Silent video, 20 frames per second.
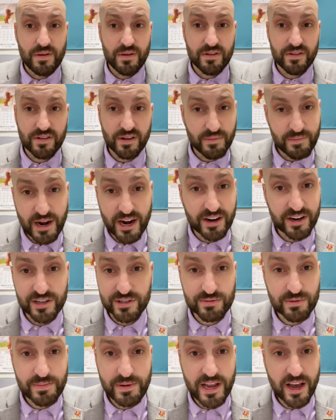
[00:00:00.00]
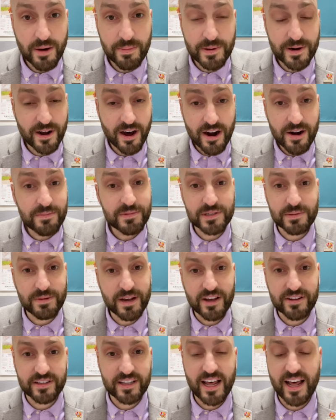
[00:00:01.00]
Americans would be up in arms
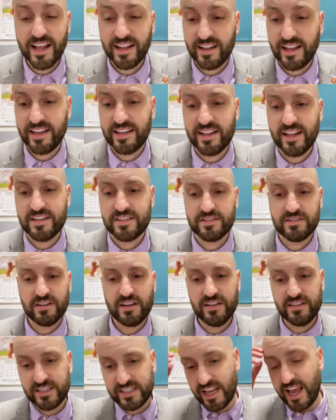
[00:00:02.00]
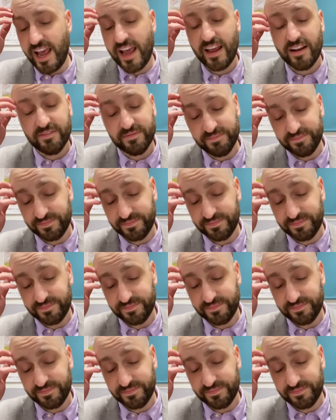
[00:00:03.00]
about that. Like, that's insane.